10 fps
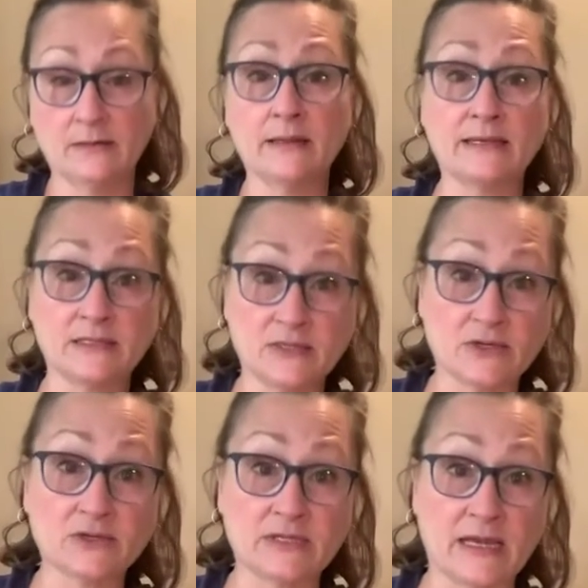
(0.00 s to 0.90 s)
Last
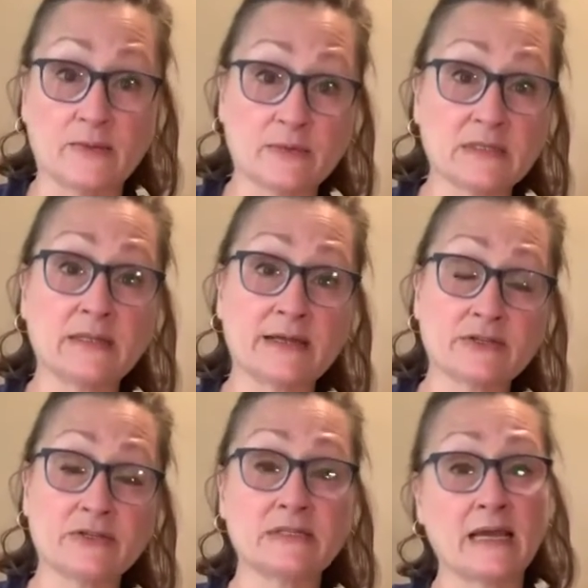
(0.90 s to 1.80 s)
Thursday was
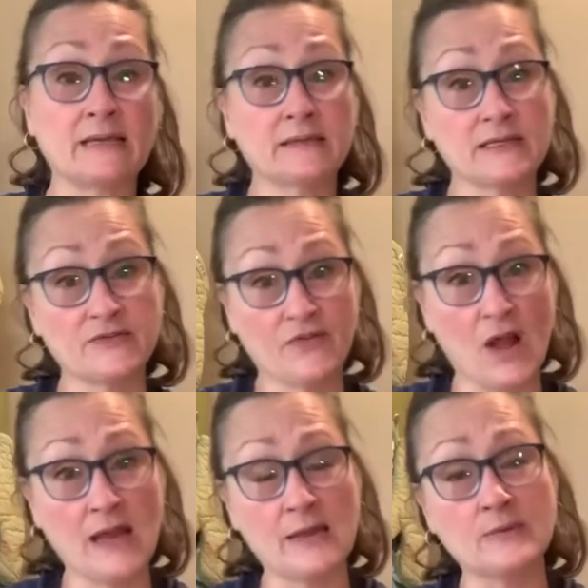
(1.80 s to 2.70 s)
election day. And last
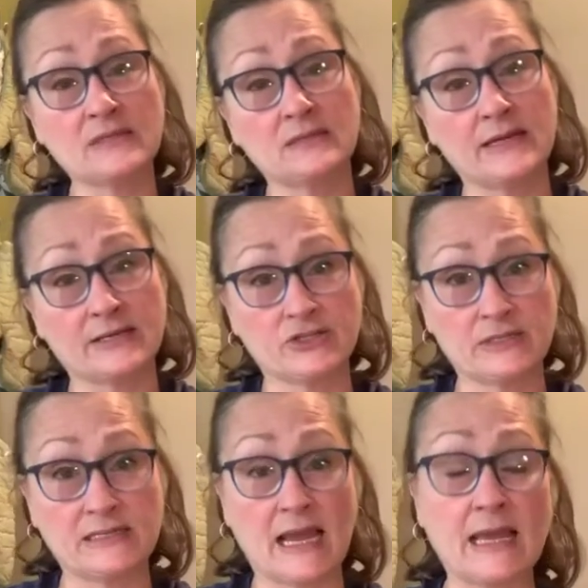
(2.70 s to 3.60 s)
Friday was
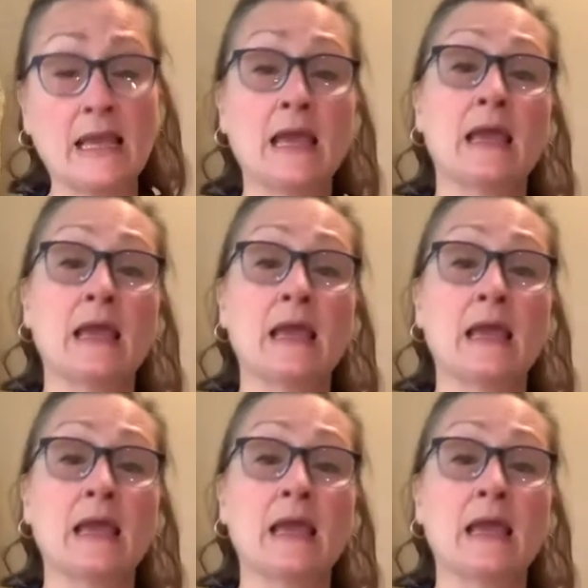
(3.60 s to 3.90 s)
election day.